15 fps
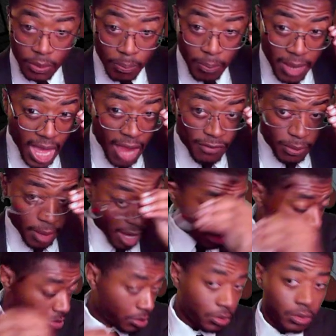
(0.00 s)
May I remind
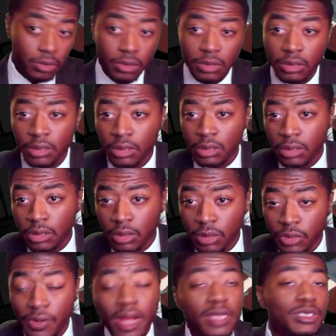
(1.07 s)
you,
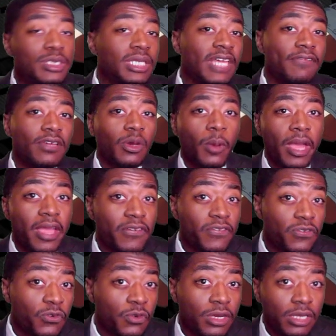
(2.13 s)
they're actually giving away a
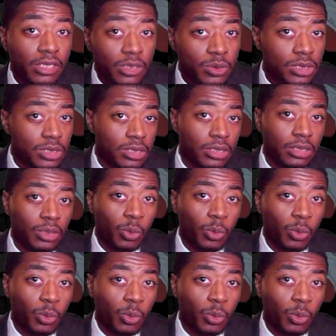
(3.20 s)
free Lucy in